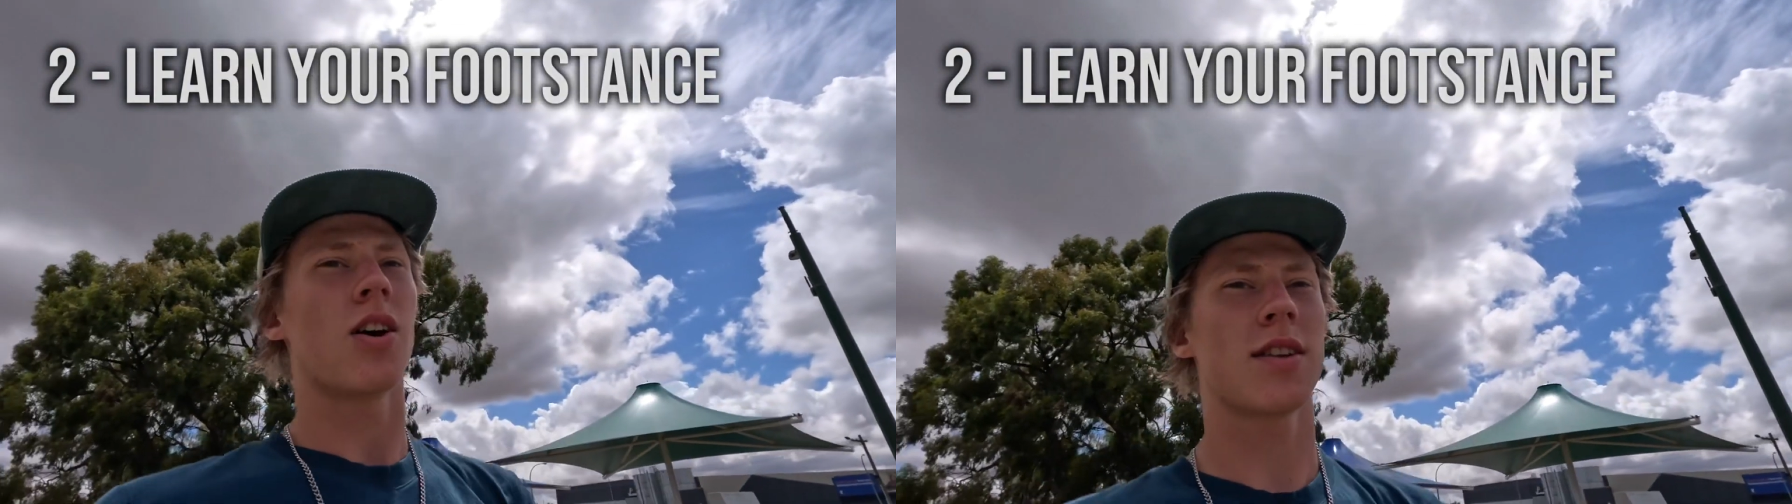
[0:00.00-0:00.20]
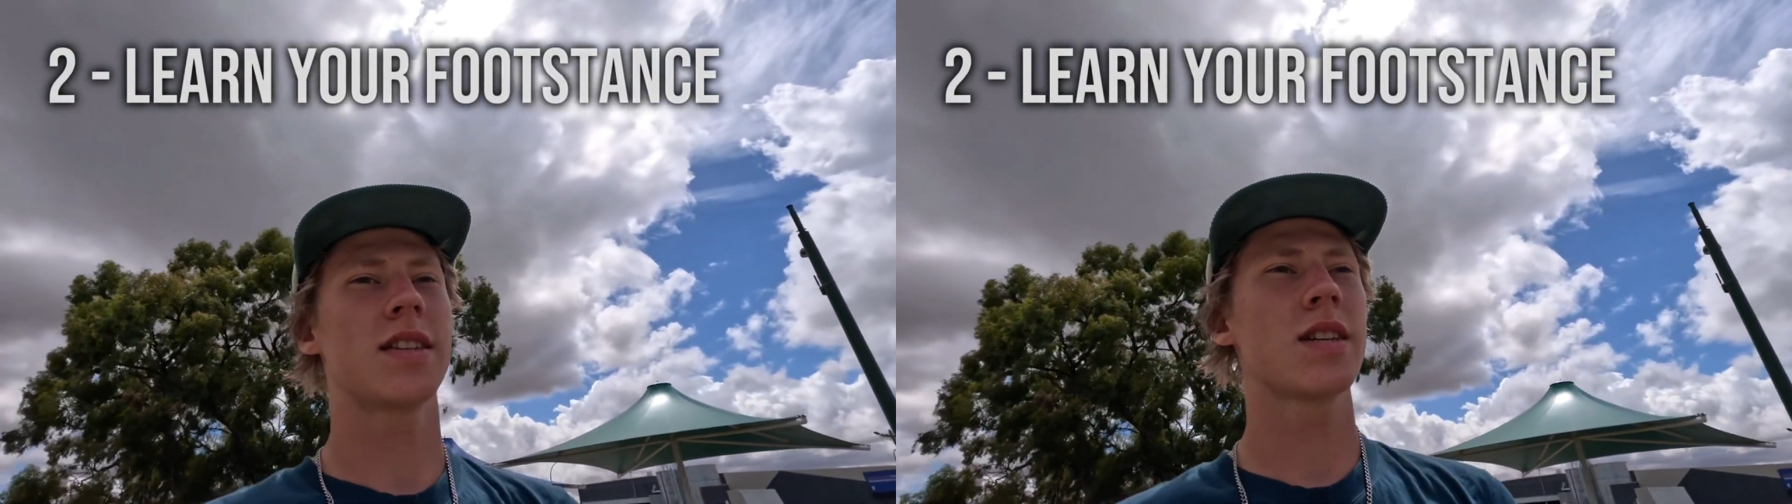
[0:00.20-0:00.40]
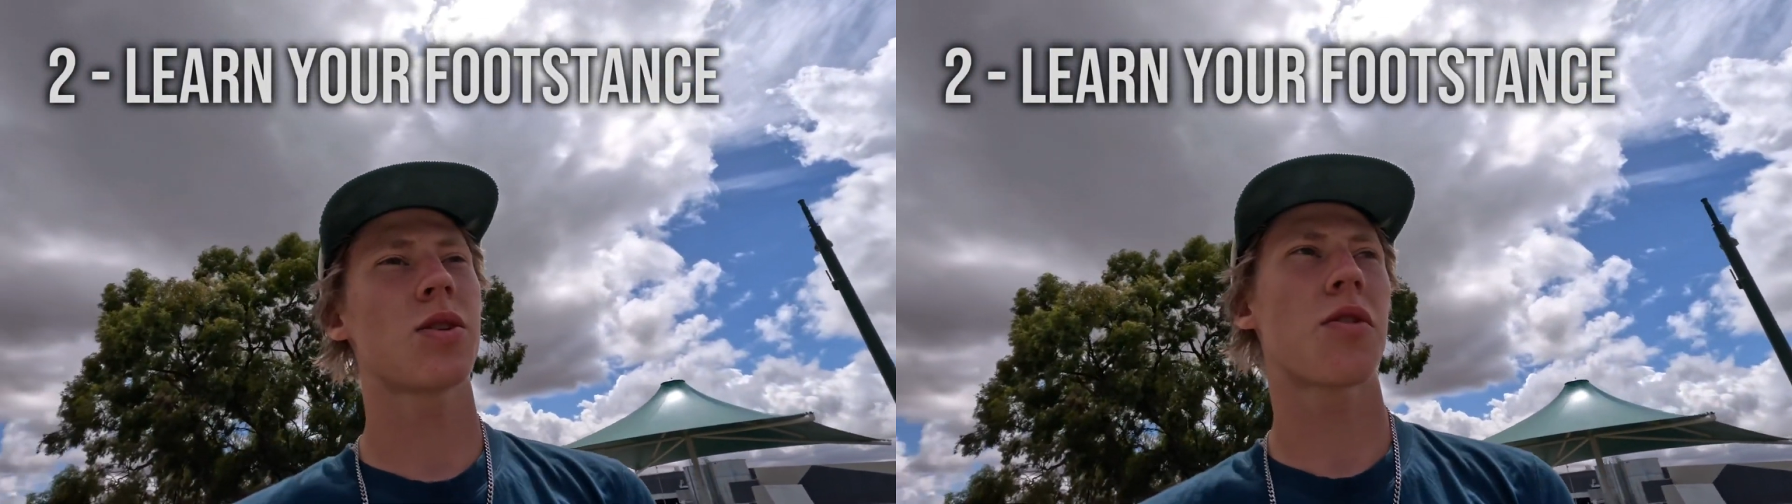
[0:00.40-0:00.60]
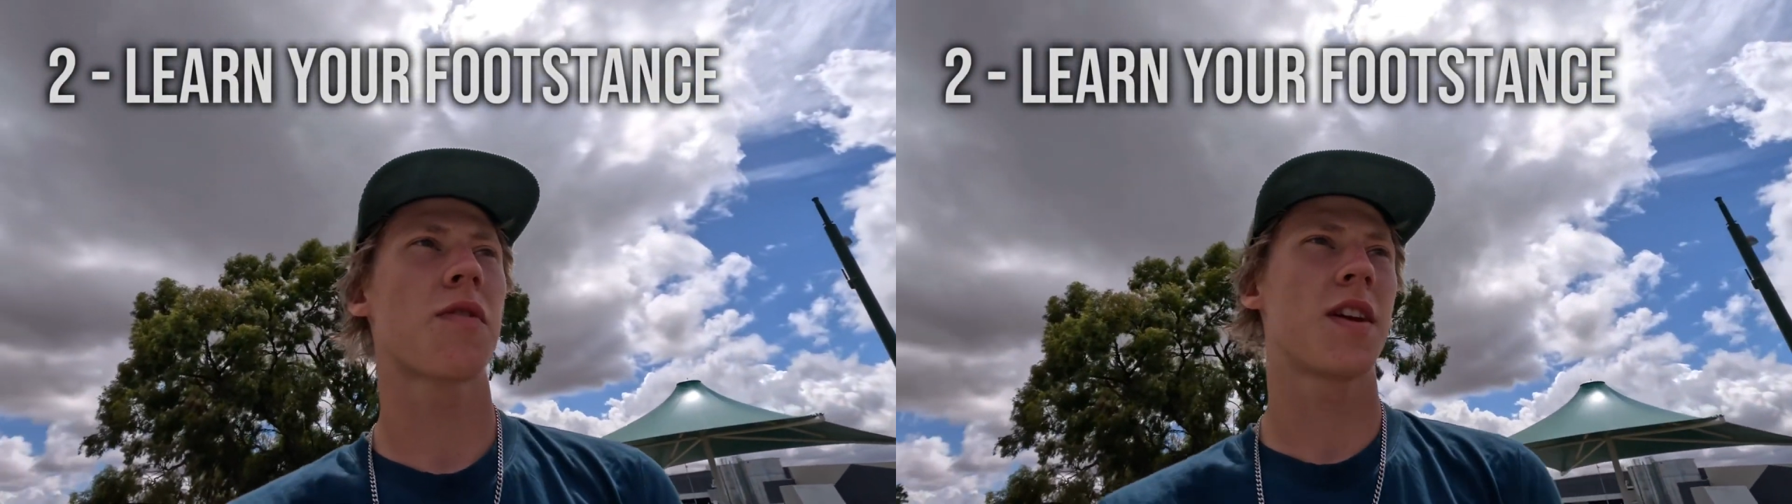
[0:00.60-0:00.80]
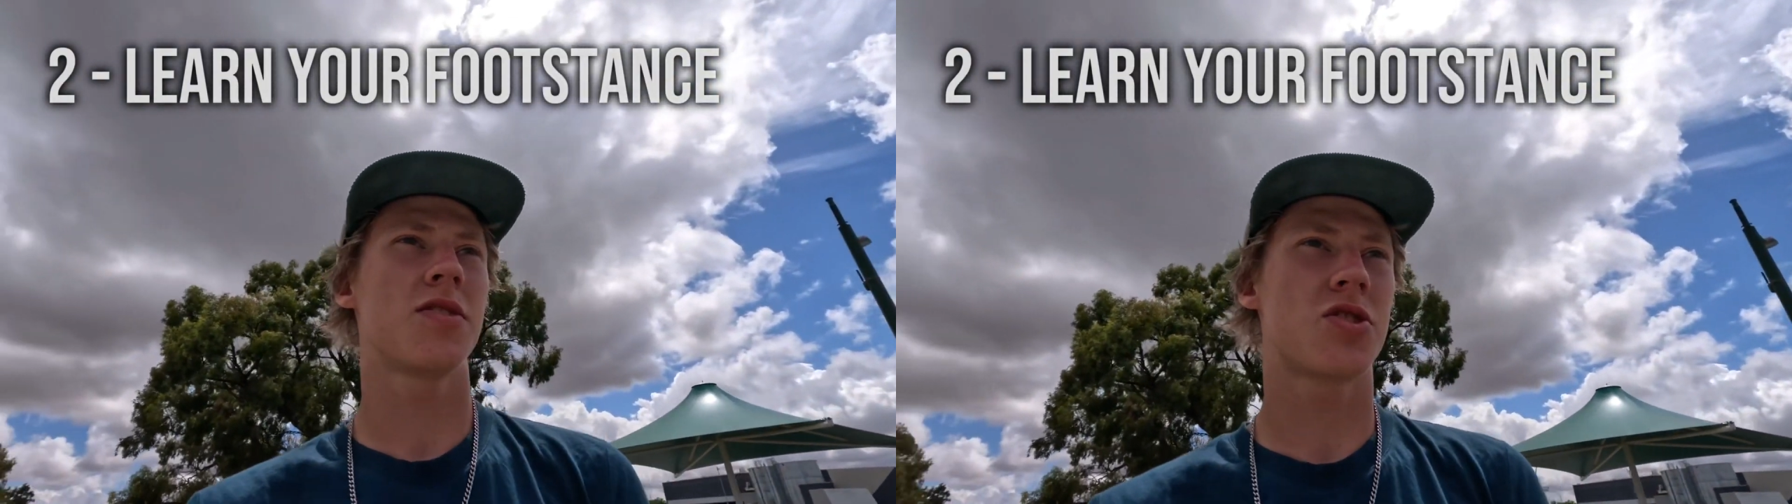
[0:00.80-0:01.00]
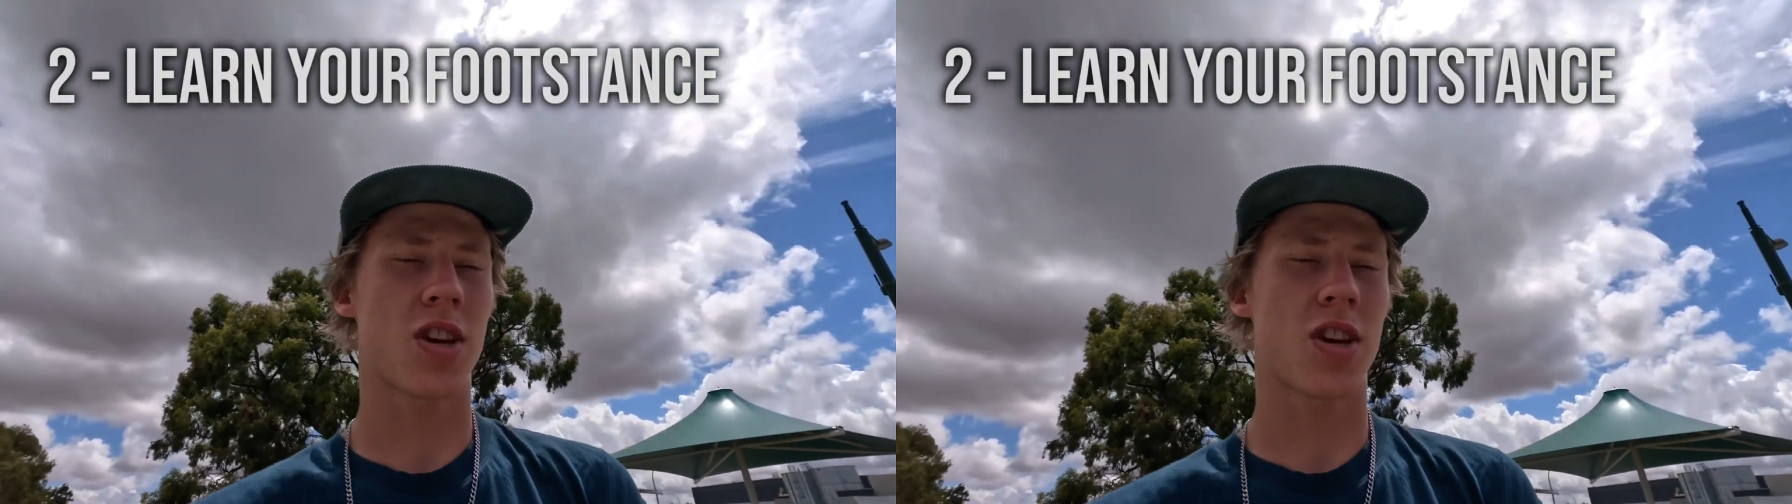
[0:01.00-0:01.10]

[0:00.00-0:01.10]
I see a lot of kids